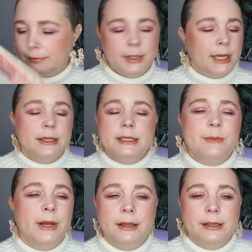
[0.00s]
And the
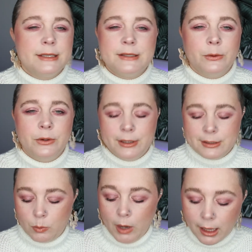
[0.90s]
smell is so good
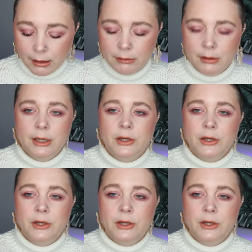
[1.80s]
as well.